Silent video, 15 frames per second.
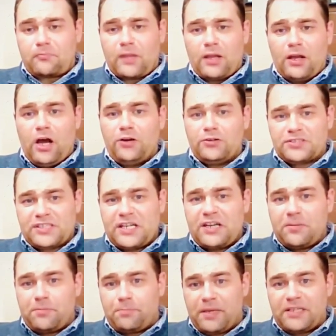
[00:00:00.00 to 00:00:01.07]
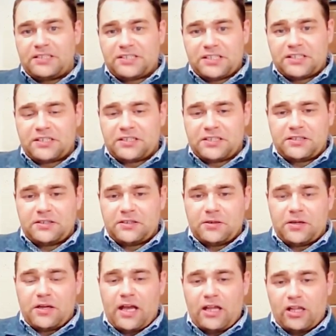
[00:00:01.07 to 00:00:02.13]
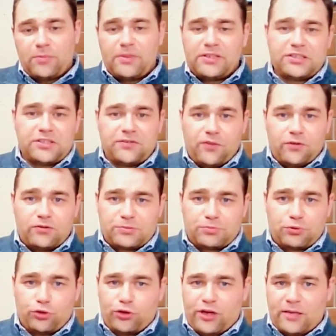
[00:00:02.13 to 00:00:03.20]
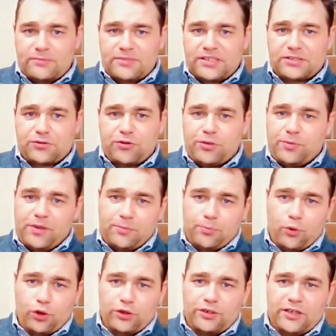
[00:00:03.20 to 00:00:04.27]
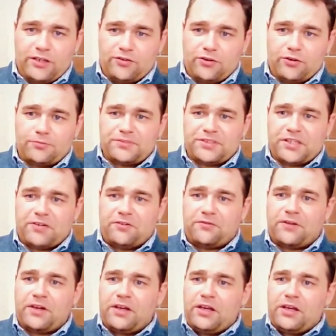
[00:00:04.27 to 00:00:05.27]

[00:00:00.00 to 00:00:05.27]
Understanding the basic elements of those programs is going to be important in terms of